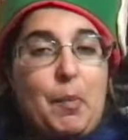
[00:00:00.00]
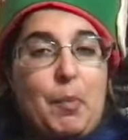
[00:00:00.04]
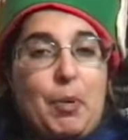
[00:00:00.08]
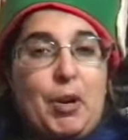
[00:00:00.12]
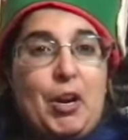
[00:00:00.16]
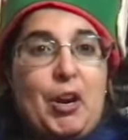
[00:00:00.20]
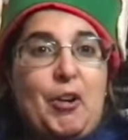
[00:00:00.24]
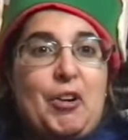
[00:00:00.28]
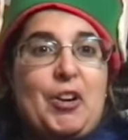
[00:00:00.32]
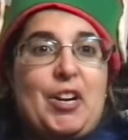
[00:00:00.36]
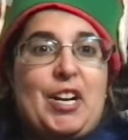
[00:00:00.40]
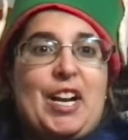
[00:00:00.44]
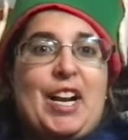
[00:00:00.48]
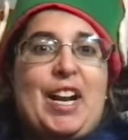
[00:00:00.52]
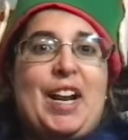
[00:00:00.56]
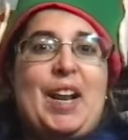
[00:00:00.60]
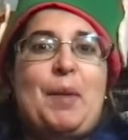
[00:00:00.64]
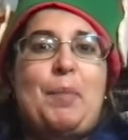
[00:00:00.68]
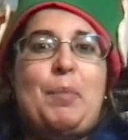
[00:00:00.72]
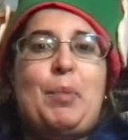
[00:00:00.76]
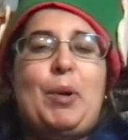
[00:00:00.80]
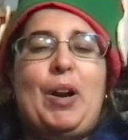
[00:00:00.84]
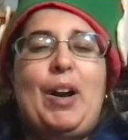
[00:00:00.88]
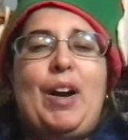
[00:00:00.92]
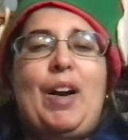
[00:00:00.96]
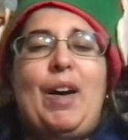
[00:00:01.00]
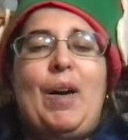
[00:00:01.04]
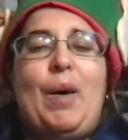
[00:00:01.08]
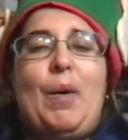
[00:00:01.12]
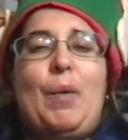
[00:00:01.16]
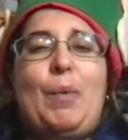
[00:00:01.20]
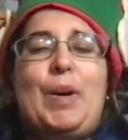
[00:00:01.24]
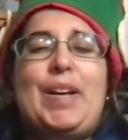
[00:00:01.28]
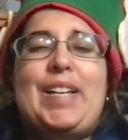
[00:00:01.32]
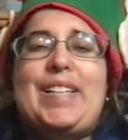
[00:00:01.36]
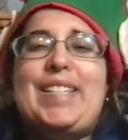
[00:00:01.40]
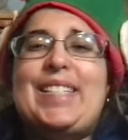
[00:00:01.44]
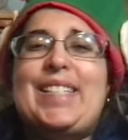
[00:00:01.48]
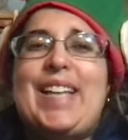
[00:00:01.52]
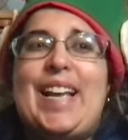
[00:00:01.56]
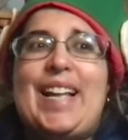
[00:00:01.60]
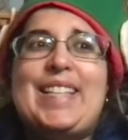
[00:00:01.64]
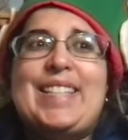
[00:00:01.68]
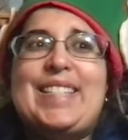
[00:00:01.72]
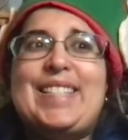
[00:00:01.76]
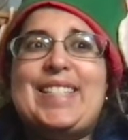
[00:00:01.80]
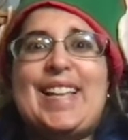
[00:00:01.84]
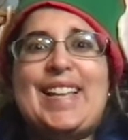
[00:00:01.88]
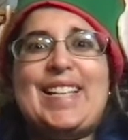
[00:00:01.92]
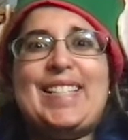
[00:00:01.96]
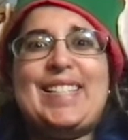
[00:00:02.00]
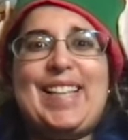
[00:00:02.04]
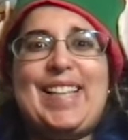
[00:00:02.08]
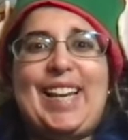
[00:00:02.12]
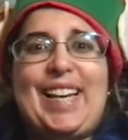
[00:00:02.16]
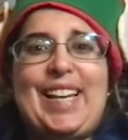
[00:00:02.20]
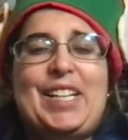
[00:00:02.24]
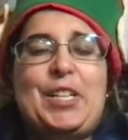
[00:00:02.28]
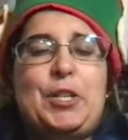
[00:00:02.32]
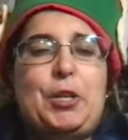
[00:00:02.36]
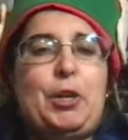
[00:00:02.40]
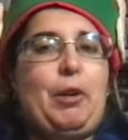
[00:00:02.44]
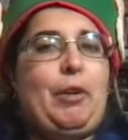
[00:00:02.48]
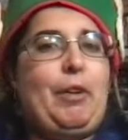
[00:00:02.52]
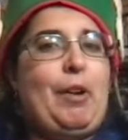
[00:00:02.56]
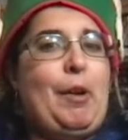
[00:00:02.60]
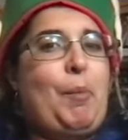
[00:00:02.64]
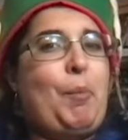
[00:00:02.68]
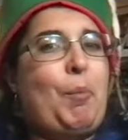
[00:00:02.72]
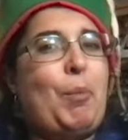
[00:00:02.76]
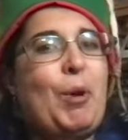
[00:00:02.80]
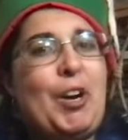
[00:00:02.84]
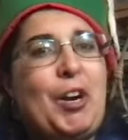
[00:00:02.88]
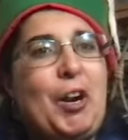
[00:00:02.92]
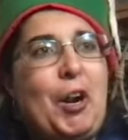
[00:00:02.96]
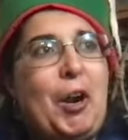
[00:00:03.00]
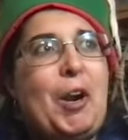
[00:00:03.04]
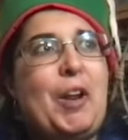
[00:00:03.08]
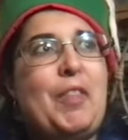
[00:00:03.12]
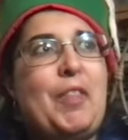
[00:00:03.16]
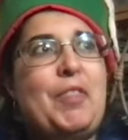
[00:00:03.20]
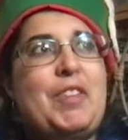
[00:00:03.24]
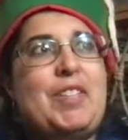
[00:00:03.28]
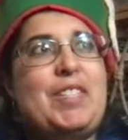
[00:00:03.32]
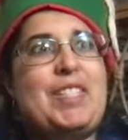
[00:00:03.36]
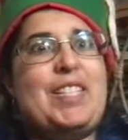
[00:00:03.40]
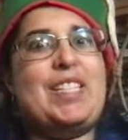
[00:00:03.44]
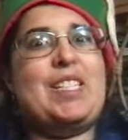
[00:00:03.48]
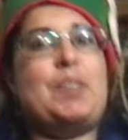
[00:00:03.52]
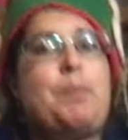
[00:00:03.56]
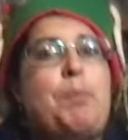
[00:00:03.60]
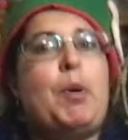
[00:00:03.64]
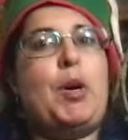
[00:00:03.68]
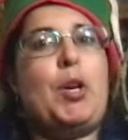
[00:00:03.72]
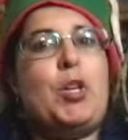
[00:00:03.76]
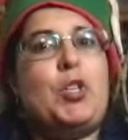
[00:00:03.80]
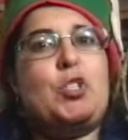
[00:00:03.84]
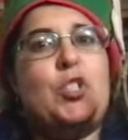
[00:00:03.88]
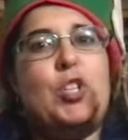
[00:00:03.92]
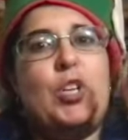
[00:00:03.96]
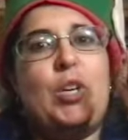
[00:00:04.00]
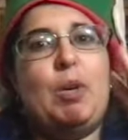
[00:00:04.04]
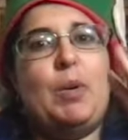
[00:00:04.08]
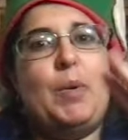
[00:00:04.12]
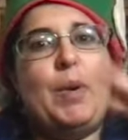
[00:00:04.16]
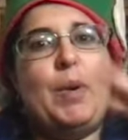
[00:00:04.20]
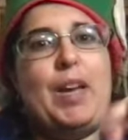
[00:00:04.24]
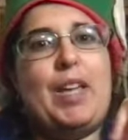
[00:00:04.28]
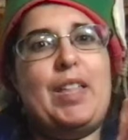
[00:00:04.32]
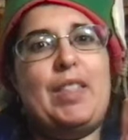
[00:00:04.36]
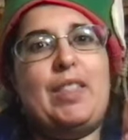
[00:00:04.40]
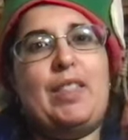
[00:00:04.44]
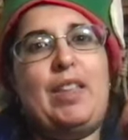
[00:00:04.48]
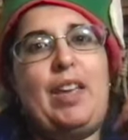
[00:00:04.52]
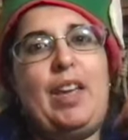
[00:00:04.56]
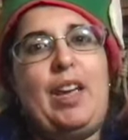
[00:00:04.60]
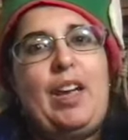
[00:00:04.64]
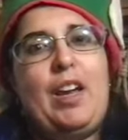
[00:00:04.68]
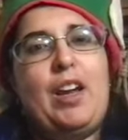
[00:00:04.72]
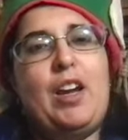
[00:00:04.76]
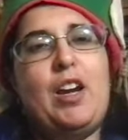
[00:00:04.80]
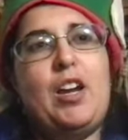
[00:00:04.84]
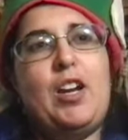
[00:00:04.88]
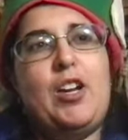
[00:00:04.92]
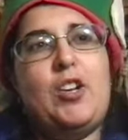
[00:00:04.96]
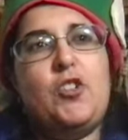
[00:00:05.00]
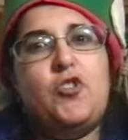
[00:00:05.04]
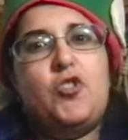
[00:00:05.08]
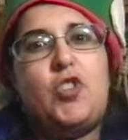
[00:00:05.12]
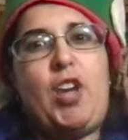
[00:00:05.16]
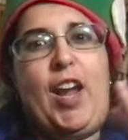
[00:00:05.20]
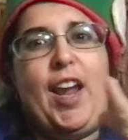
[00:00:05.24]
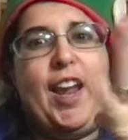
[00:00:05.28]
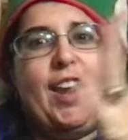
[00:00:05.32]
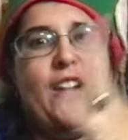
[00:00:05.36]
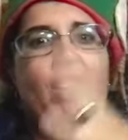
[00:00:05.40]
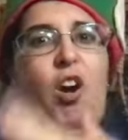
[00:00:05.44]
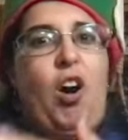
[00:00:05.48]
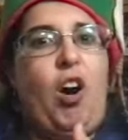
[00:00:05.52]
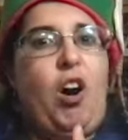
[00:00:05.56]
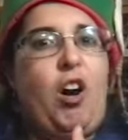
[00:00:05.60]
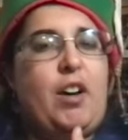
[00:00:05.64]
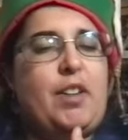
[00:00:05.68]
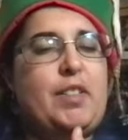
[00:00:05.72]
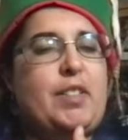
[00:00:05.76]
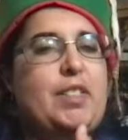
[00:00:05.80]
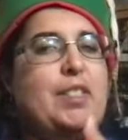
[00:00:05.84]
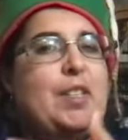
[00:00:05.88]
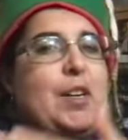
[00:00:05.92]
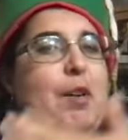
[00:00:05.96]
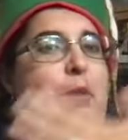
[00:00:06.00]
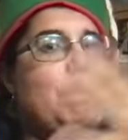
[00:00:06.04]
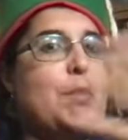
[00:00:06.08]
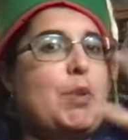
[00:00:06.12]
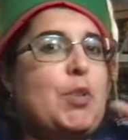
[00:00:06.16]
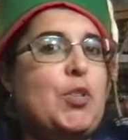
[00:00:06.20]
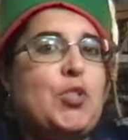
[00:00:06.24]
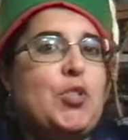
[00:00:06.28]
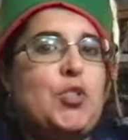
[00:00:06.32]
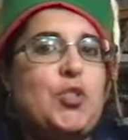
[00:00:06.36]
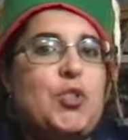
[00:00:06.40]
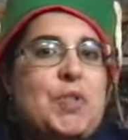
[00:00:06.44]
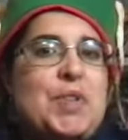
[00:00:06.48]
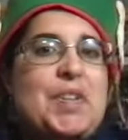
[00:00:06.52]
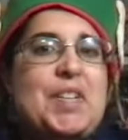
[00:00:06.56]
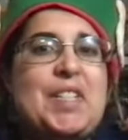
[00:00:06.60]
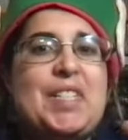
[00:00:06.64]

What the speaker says: Pre-ordered in April was Sense and Second Degree Murder. This is book two in the Jane Austen mystery